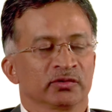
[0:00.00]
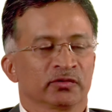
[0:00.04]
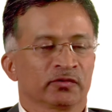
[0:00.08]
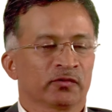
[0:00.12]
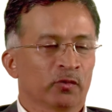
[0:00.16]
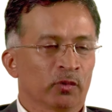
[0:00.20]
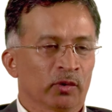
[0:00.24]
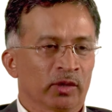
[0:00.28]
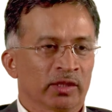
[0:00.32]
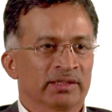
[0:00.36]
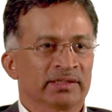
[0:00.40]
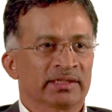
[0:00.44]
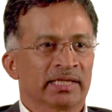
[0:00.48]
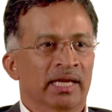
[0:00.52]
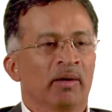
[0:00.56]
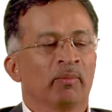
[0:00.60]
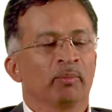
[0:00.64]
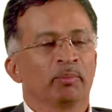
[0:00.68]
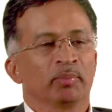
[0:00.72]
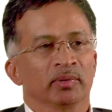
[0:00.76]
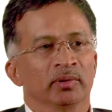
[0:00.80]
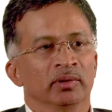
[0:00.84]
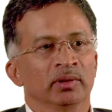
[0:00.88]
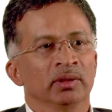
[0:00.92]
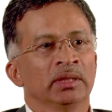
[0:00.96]
For
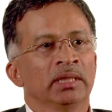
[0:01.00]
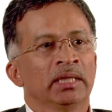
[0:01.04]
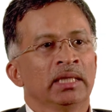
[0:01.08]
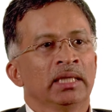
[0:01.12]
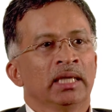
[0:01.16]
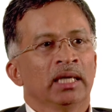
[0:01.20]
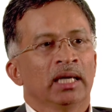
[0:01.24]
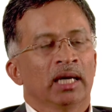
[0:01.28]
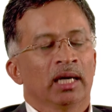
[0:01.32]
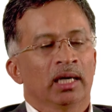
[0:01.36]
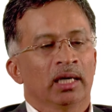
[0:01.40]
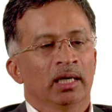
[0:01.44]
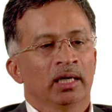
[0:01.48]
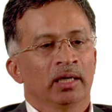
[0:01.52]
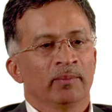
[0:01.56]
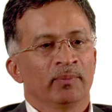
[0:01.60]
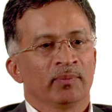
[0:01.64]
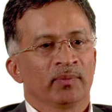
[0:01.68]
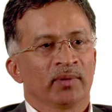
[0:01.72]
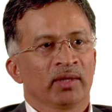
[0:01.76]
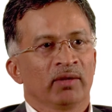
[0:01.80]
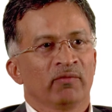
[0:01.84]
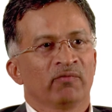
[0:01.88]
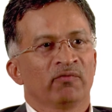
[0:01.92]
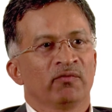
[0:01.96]
example,
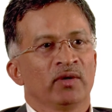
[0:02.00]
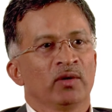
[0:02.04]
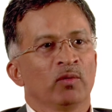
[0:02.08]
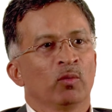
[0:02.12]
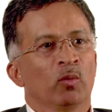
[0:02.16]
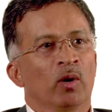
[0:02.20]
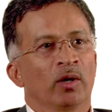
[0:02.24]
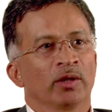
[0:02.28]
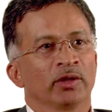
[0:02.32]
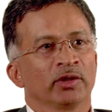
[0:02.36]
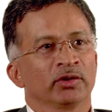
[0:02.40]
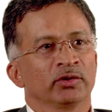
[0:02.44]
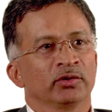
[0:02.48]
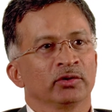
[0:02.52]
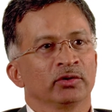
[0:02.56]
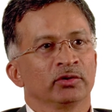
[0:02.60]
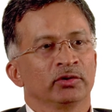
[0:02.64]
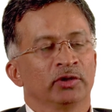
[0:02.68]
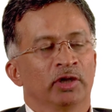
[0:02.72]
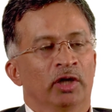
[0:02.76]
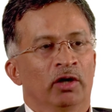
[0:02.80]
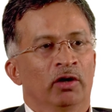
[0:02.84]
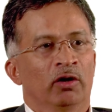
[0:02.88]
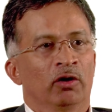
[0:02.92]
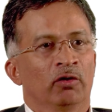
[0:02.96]
um, if we want to
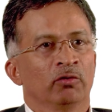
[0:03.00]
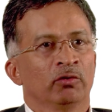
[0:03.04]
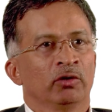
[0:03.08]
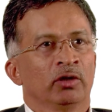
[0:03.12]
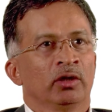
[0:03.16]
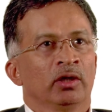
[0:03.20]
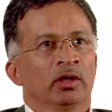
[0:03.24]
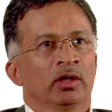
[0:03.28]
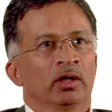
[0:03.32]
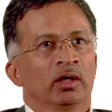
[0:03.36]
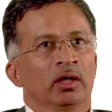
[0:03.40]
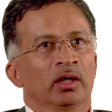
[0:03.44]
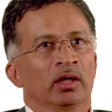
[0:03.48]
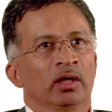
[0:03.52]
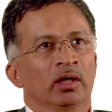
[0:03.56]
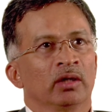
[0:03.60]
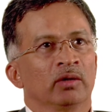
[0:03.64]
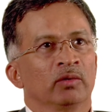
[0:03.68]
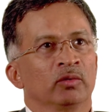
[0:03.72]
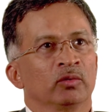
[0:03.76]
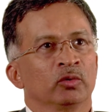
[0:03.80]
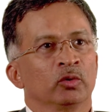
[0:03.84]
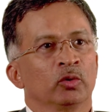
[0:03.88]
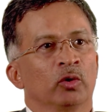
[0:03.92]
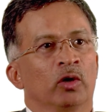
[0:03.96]
know
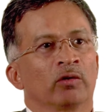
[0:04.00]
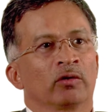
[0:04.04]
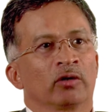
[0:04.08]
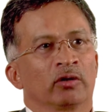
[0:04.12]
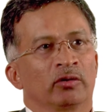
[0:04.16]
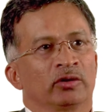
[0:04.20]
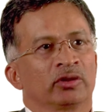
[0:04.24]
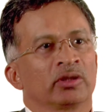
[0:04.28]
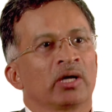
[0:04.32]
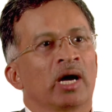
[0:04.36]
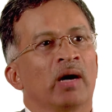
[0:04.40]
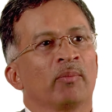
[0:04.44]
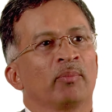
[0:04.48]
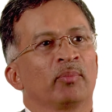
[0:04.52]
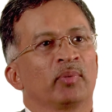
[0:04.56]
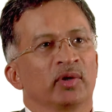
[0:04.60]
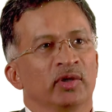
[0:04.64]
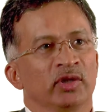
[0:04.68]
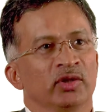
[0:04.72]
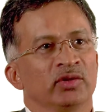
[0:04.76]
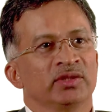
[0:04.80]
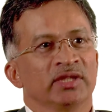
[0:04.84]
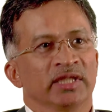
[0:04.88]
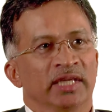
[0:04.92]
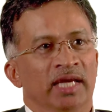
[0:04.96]
uh, who are our top
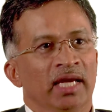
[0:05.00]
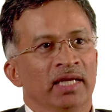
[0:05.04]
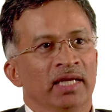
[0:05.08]
producing